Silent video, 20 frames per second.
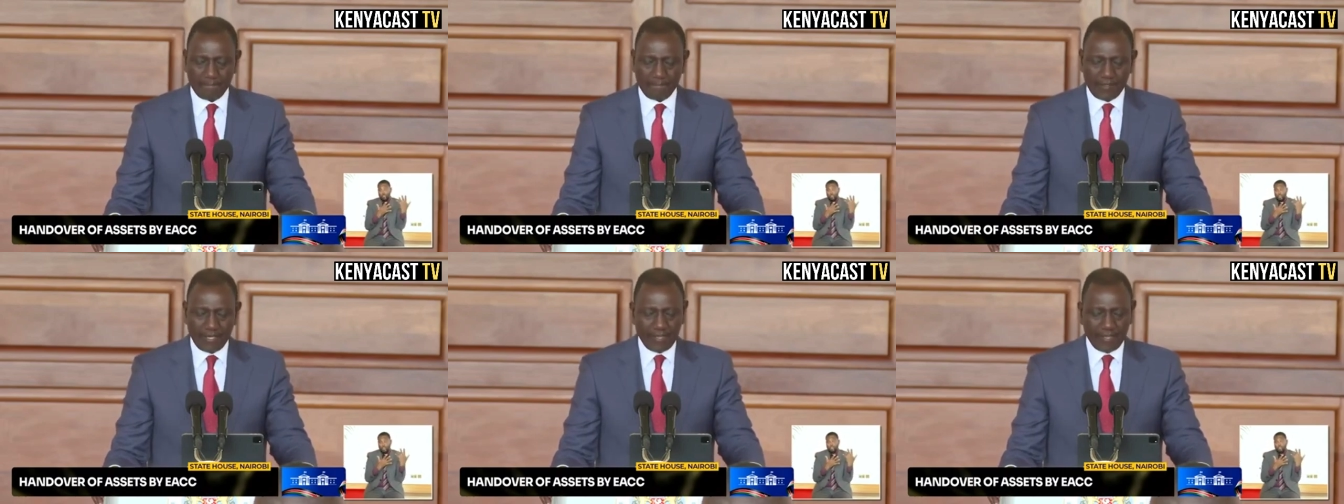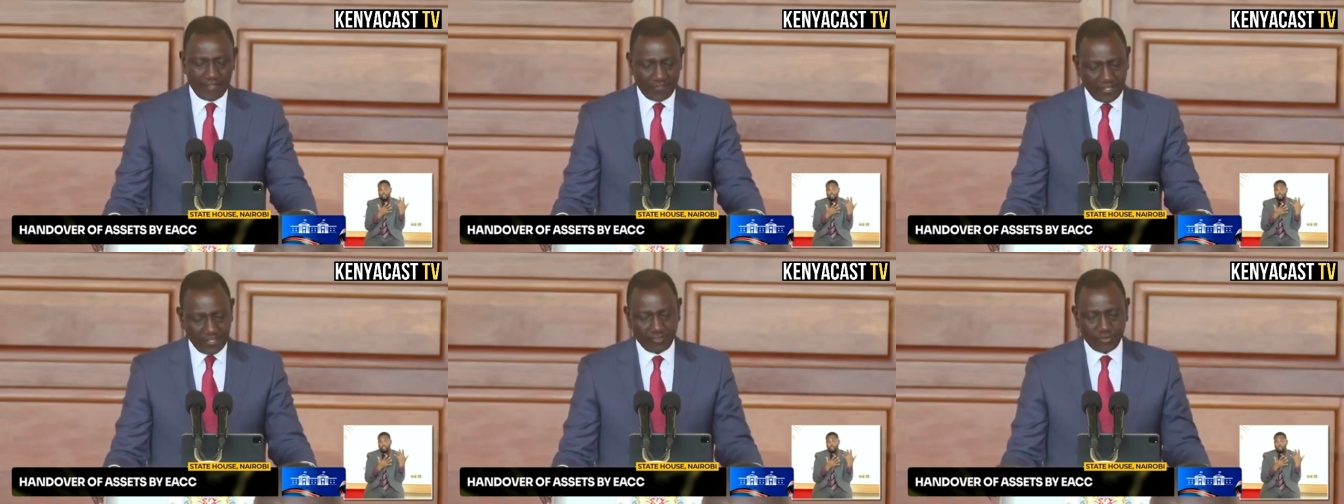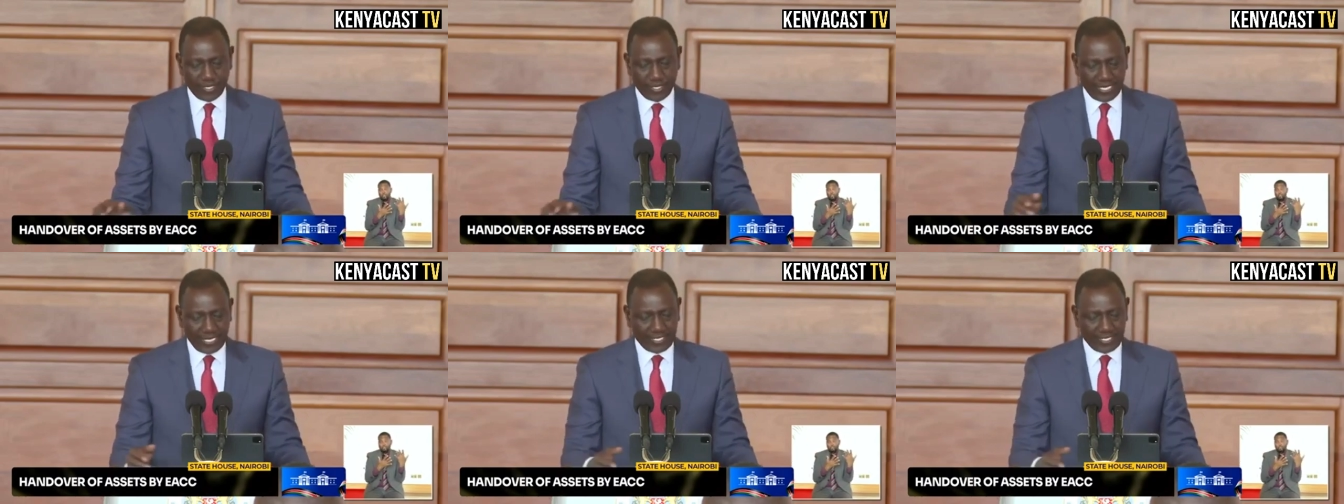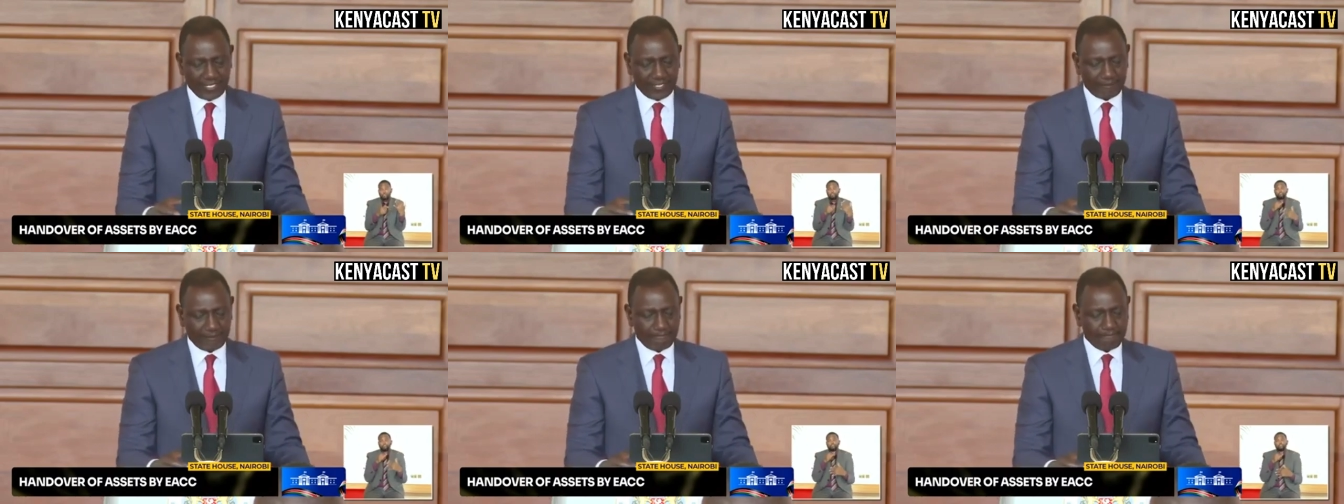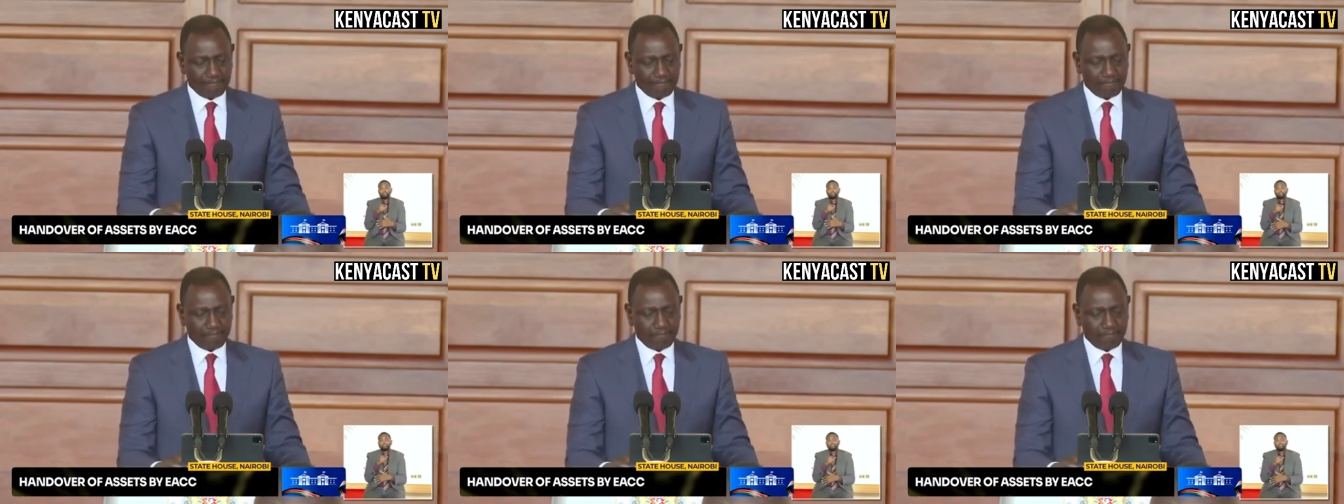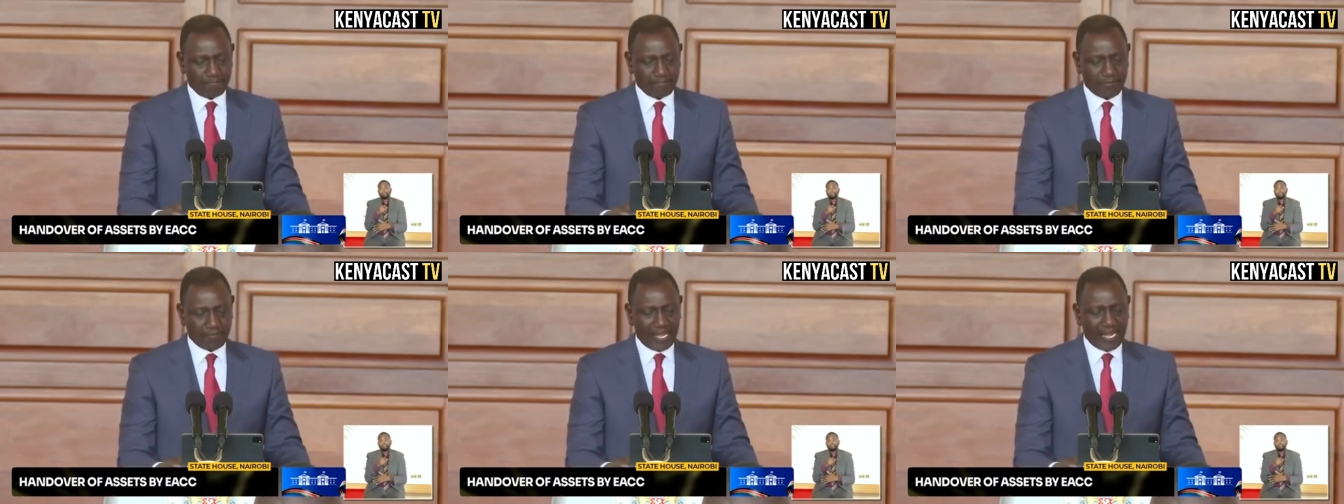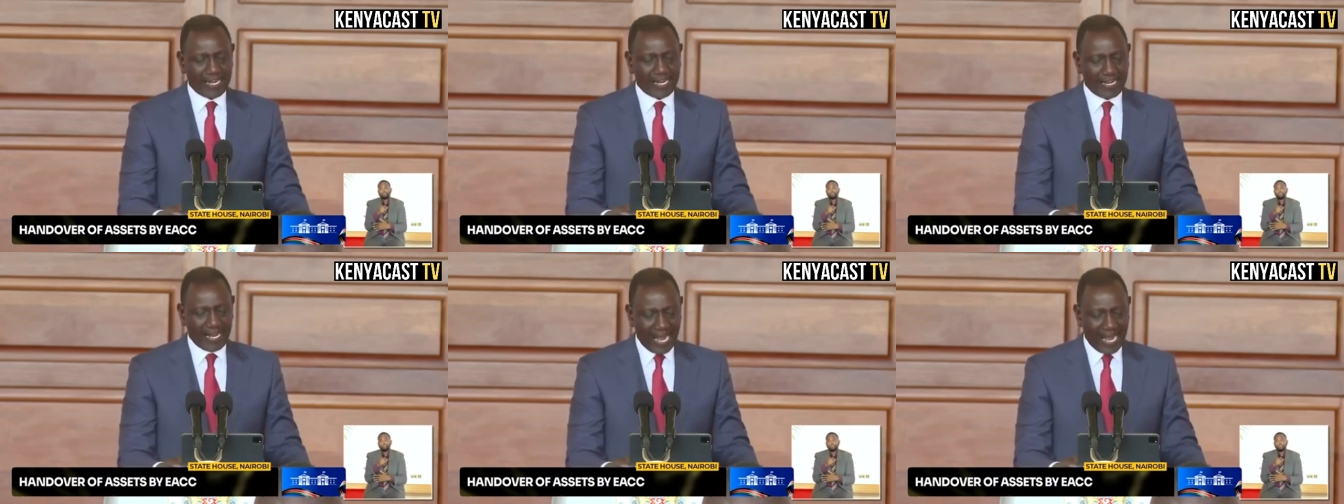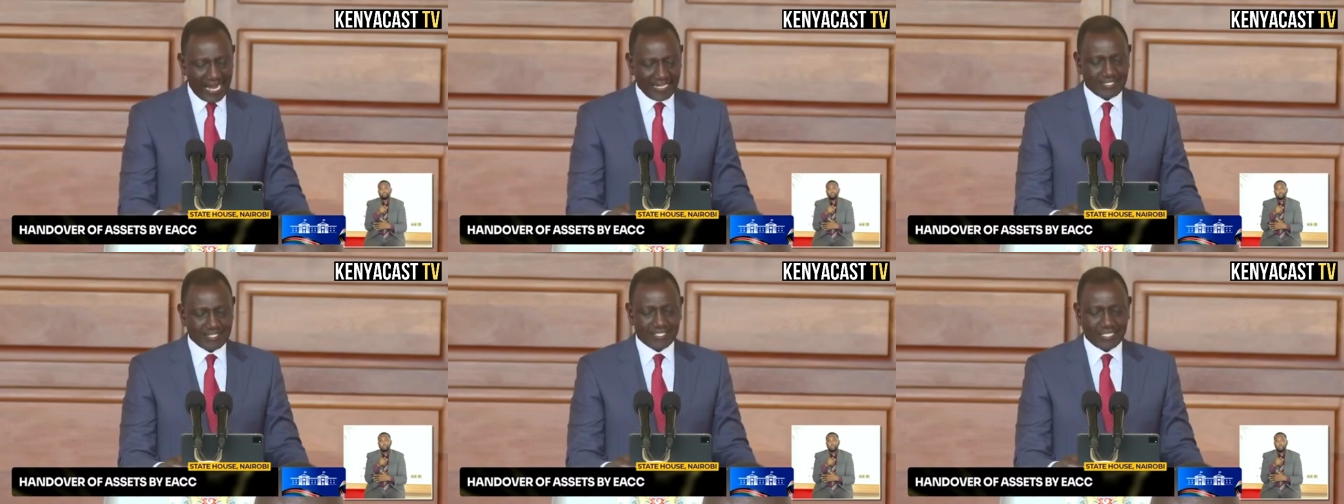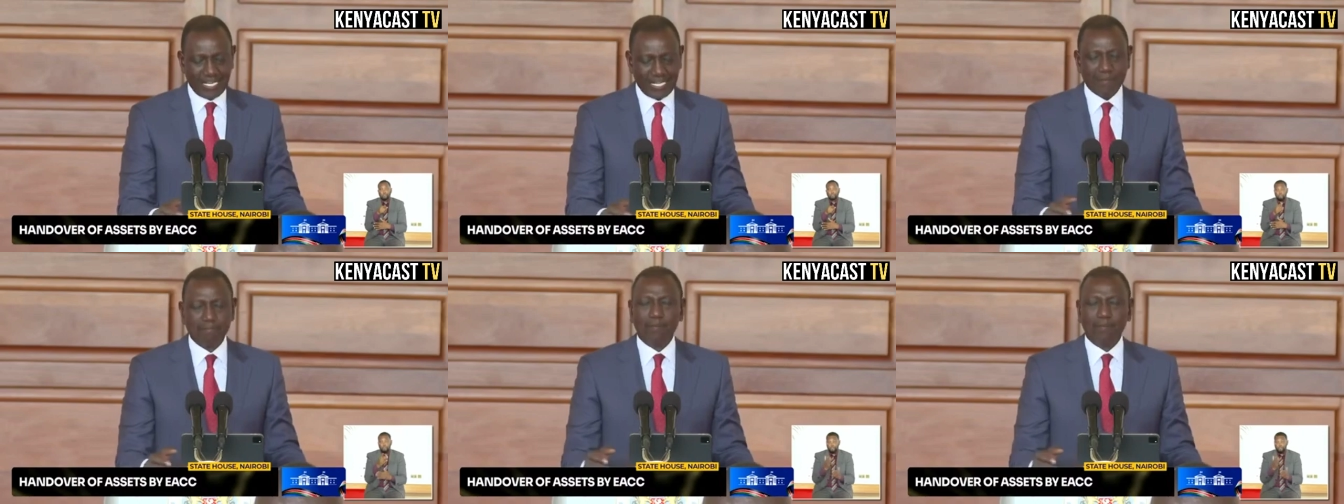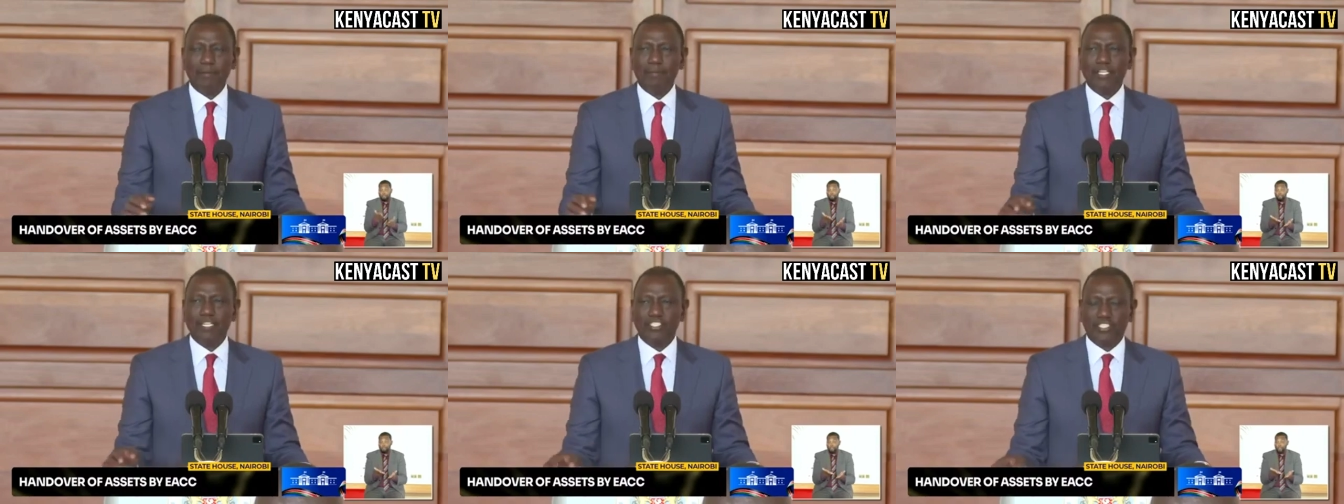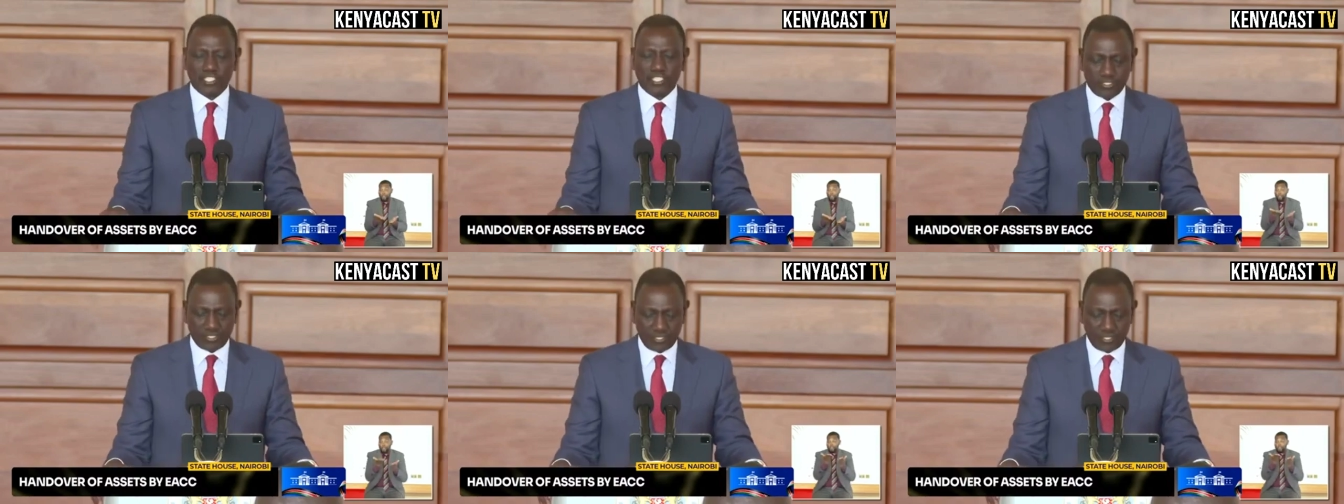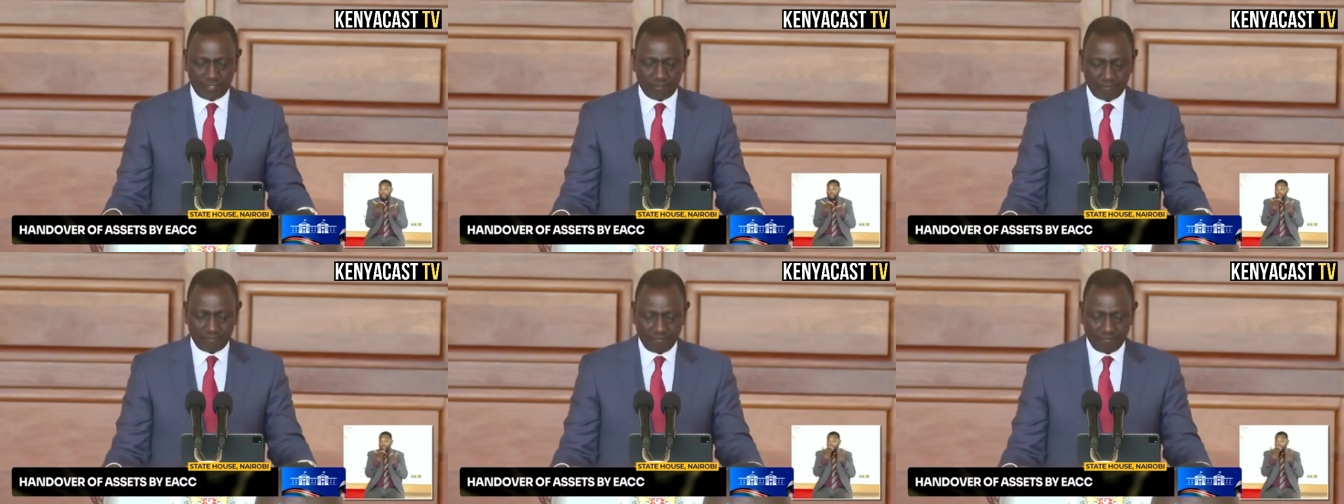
In this regard, the enhanced implementation